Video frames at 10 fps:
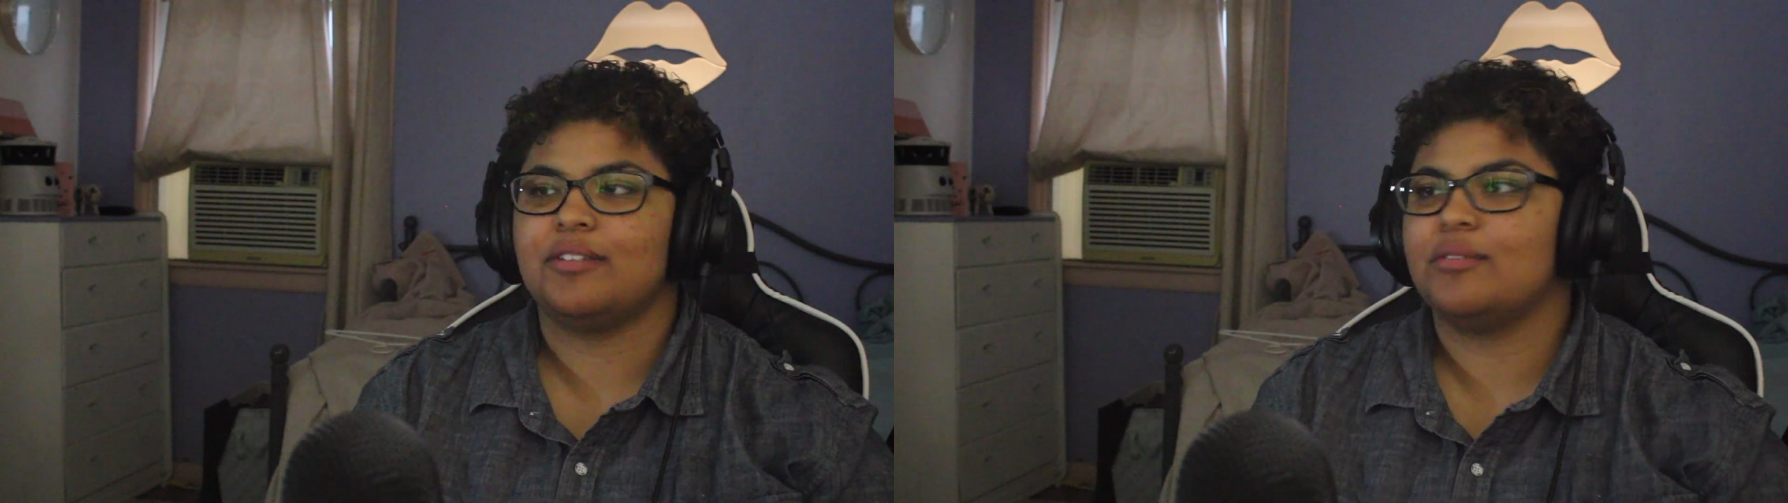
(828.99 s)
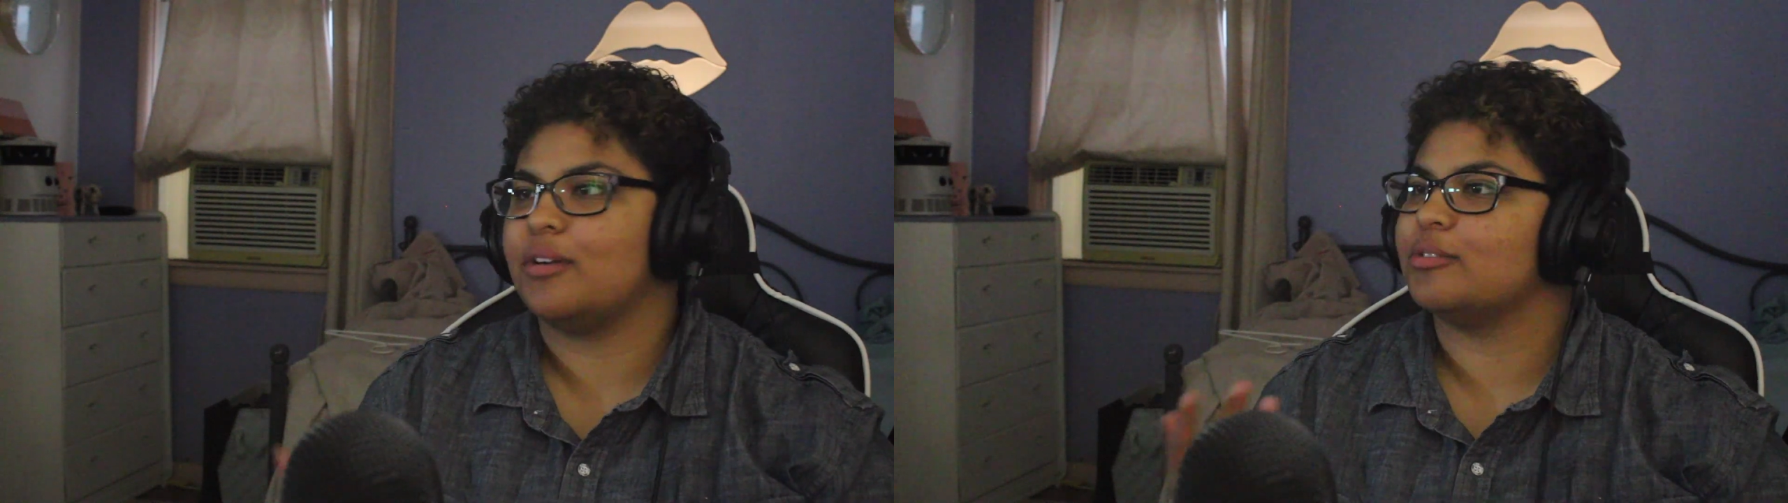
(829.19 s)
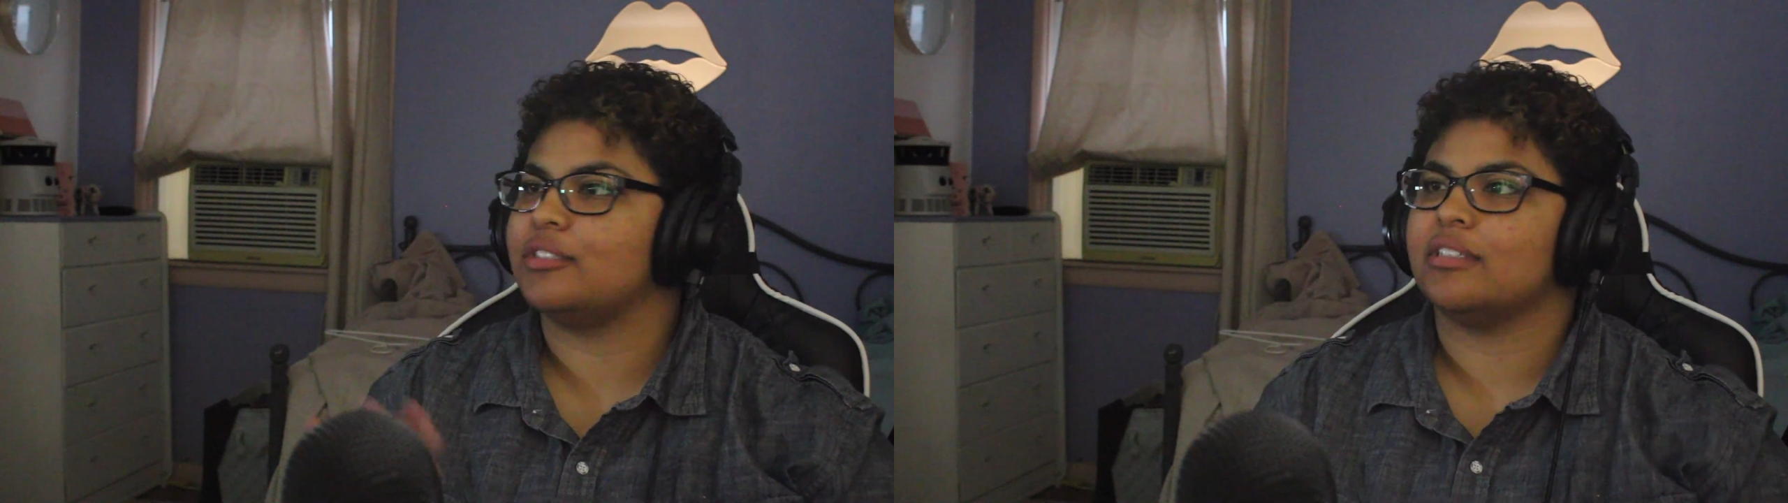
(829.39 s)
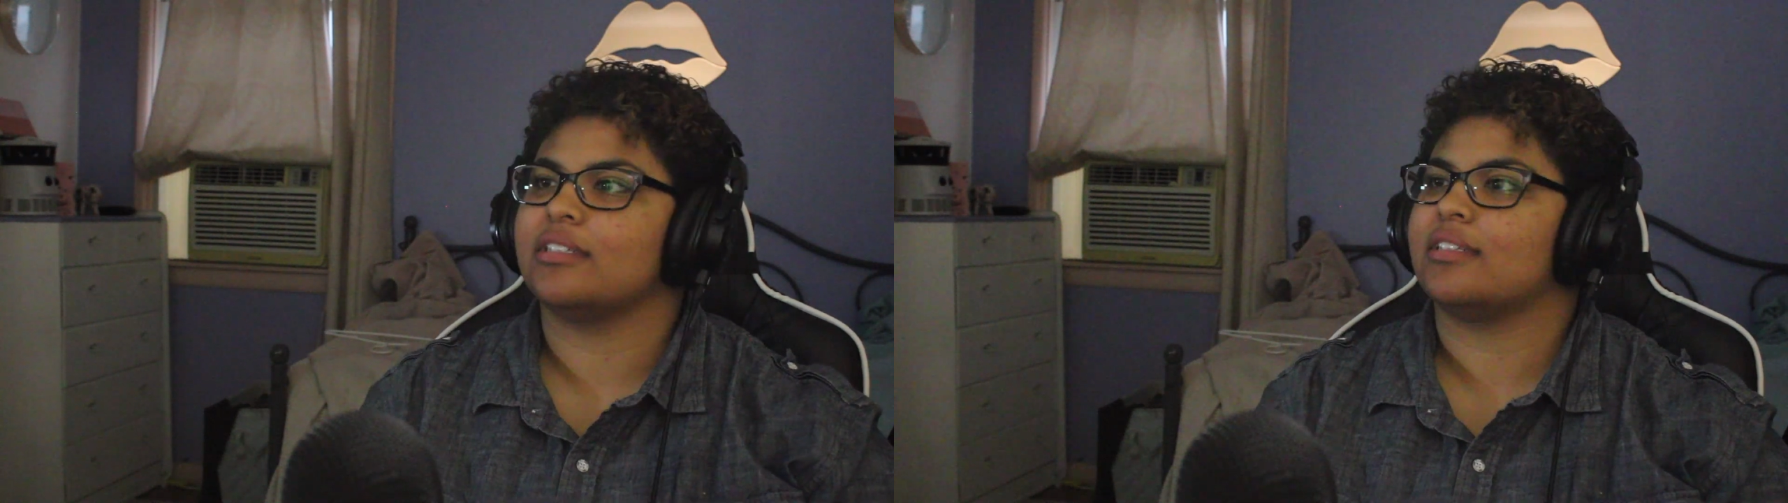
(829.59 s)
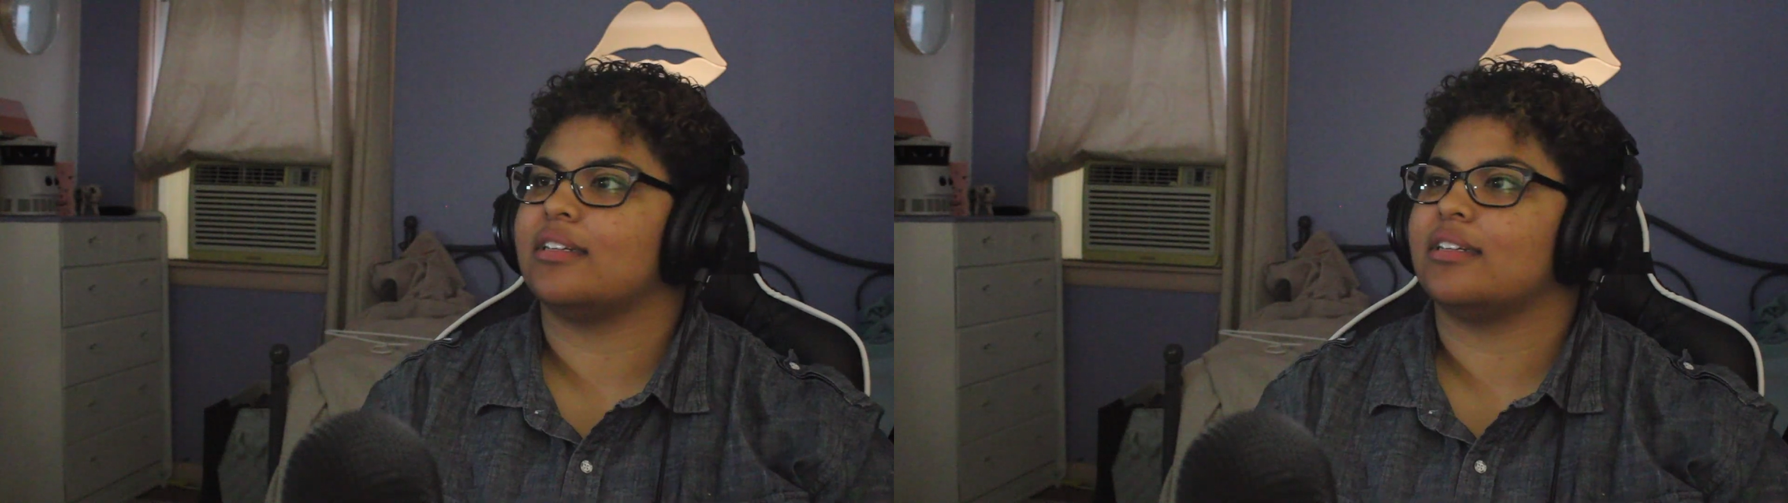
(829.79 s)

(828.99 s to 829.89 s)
You know she already